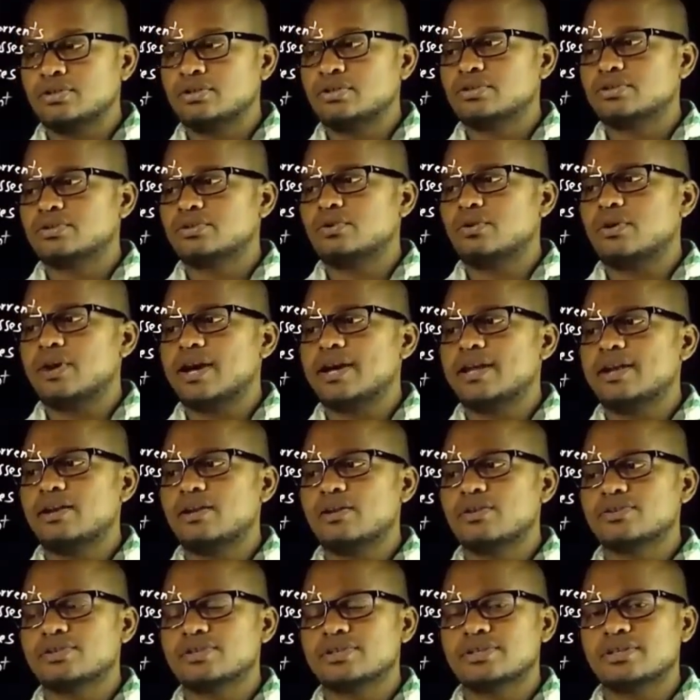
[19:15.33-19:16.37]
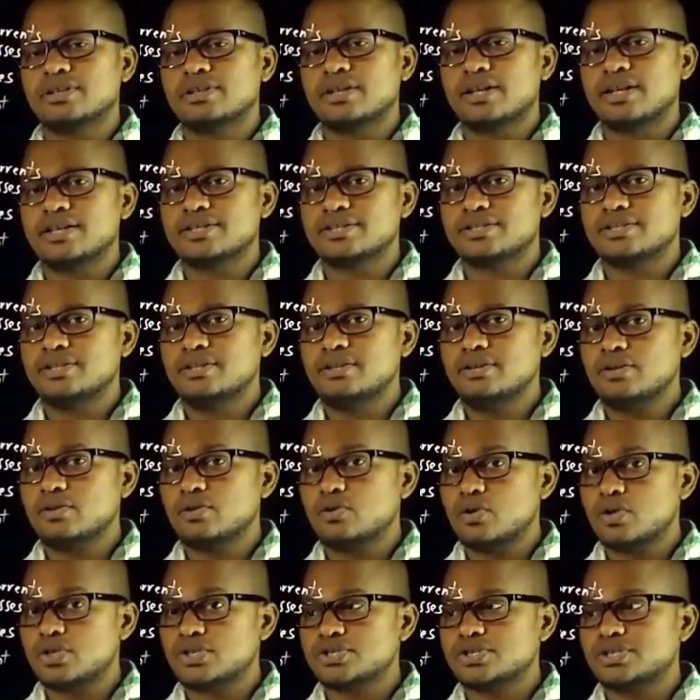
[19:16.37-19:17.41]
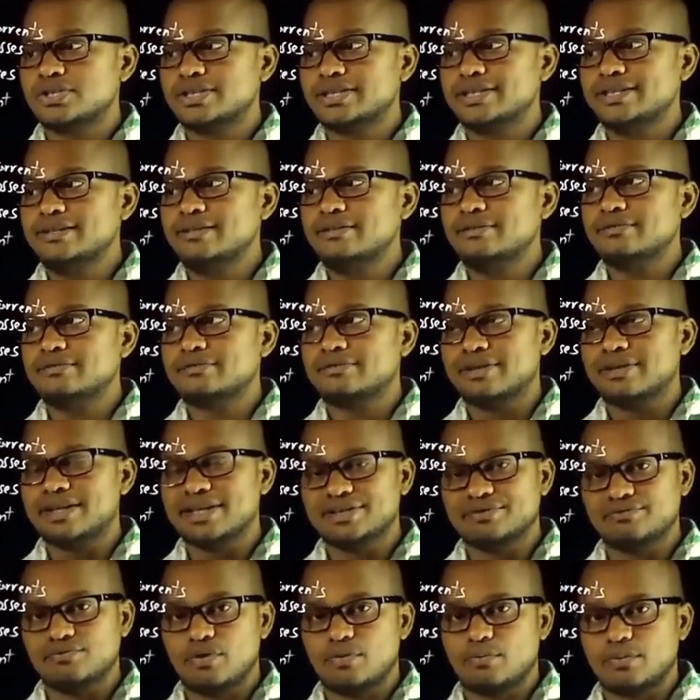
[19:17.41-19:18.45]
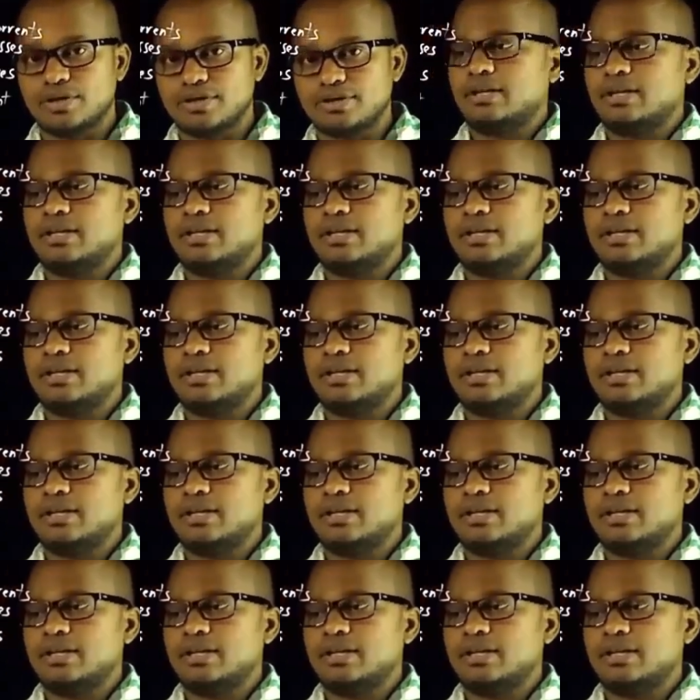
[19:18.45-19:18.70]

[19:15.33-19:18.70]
So iron losses are considered constant in transformer,